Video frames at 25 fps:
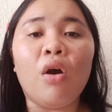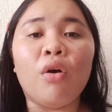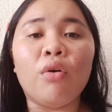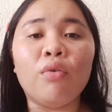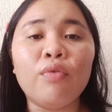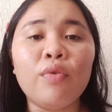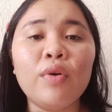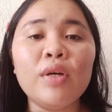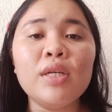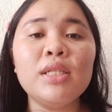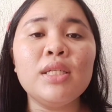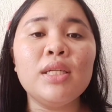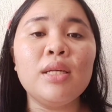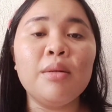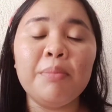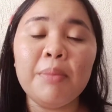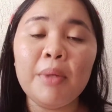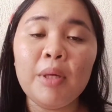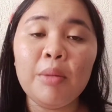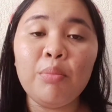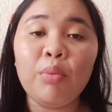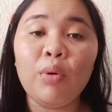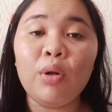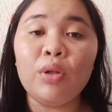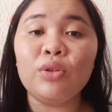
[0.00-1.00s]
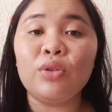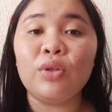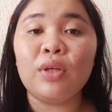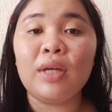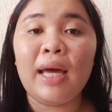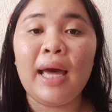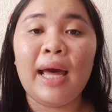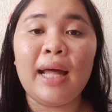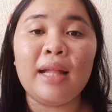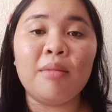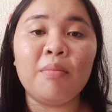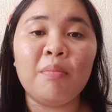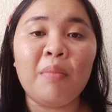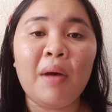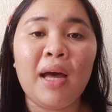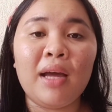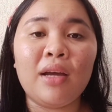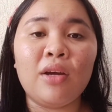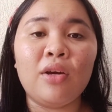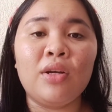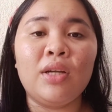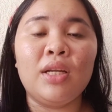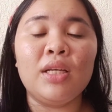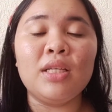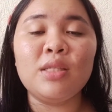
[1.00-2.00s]
forcing people to cut back
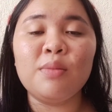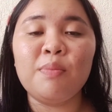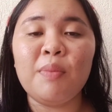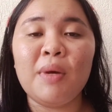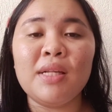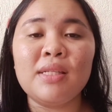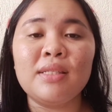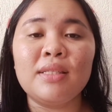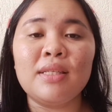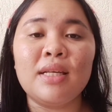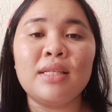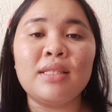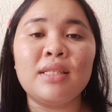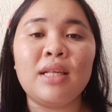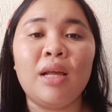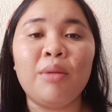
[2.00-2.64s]
on expenses